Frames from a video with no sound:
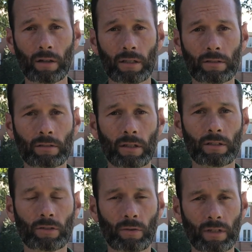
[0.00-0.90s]
he's
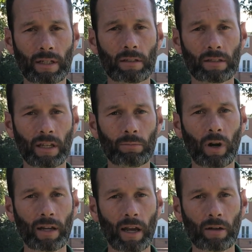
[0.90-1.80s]
he's sort of leading the team
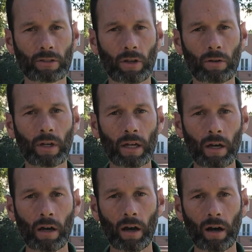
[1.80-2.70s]
right now, so
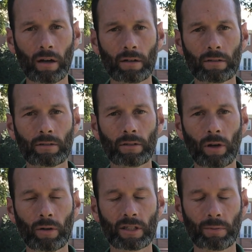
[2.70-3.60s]
you
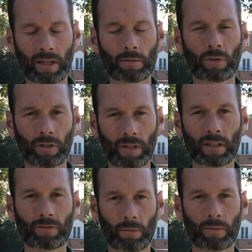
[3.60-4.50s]
know expect some good
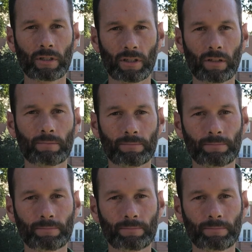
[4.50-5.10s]
things from him this year.